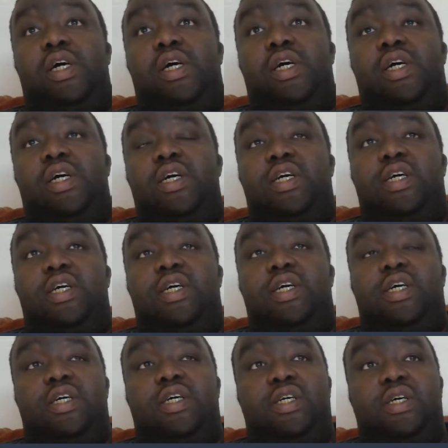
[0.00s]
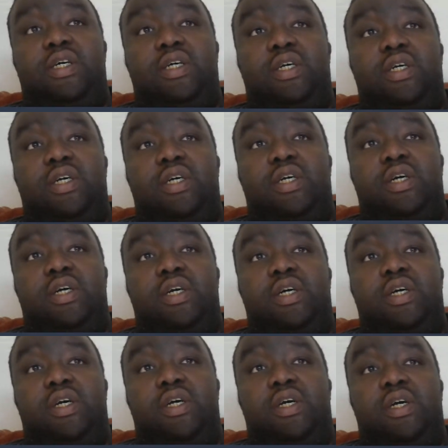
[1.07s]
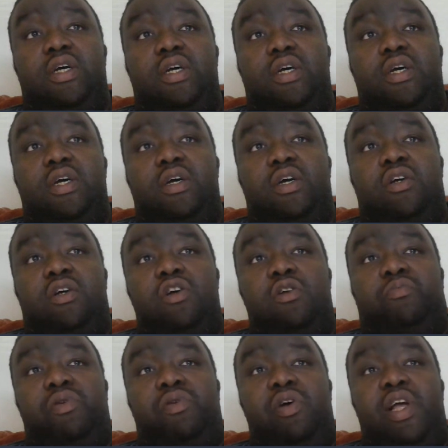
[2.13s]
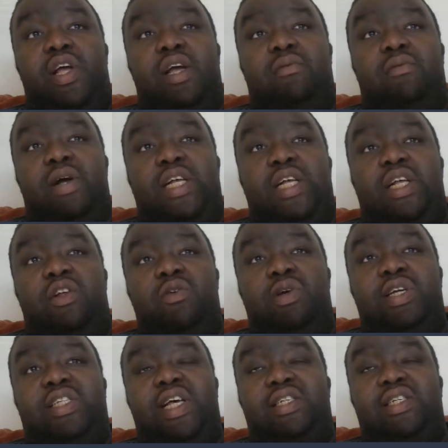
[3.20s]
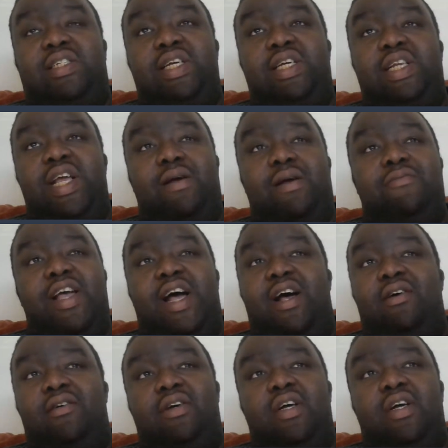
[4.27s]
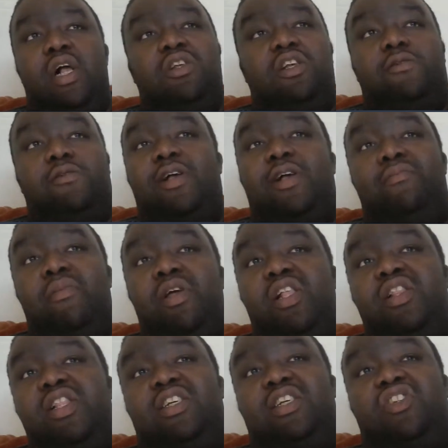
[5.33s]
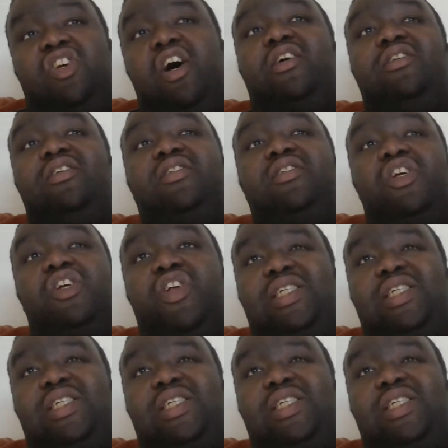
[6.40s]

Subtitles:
Good putting Luis at CDM. Yeah, just because there's a chance he could actually perform better in that position.